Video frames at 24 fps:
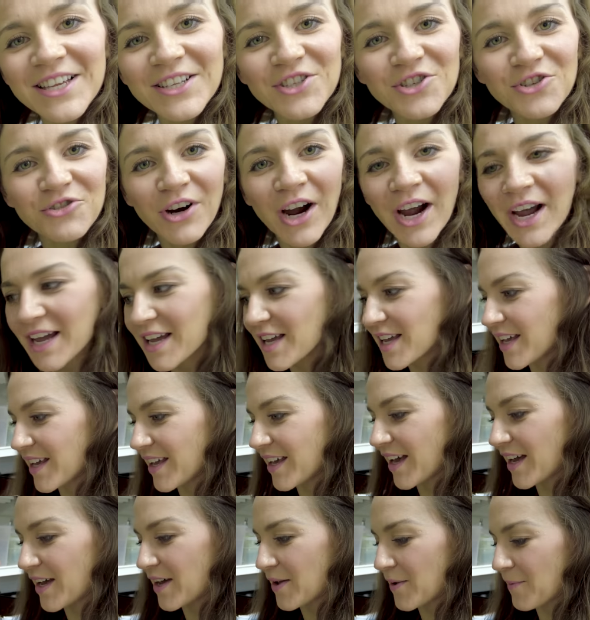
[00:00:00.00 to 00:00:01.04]
the dry
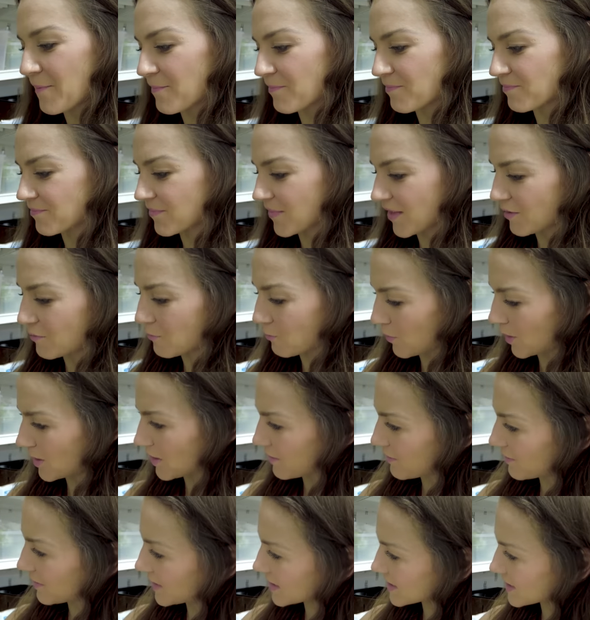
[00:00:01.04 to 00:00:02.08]
um, one
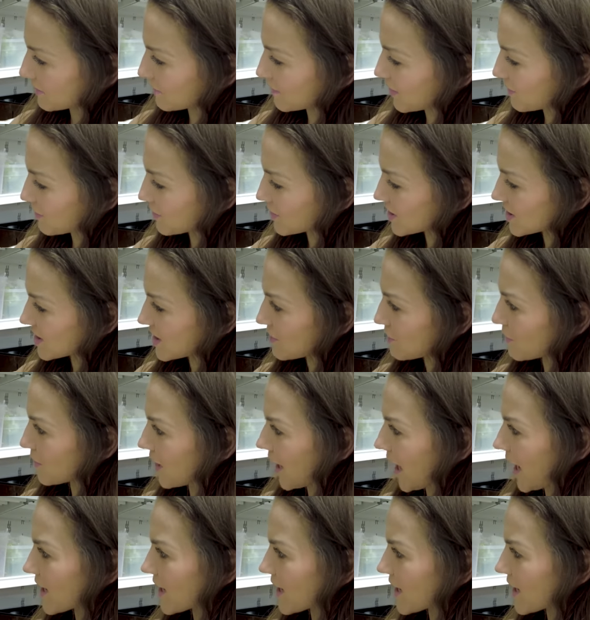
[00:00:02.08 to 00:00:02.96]
of this. I've never seen what it